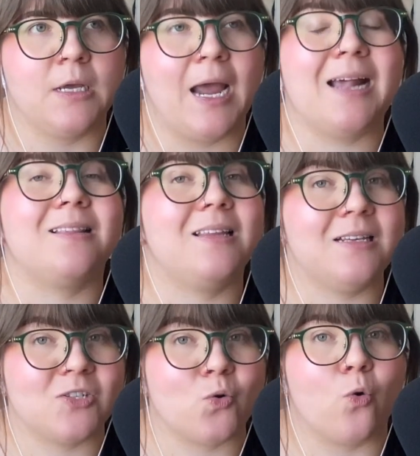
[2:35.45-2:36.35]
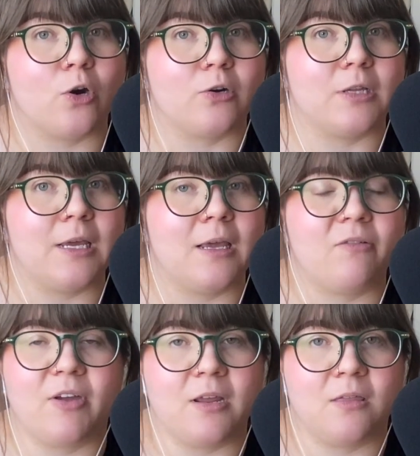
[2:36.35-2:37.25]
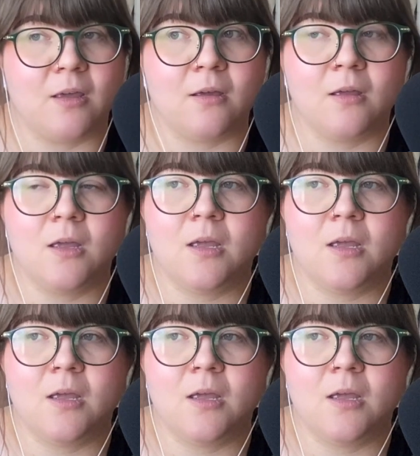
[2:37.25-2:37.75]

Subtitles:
at least quarterly, if anything,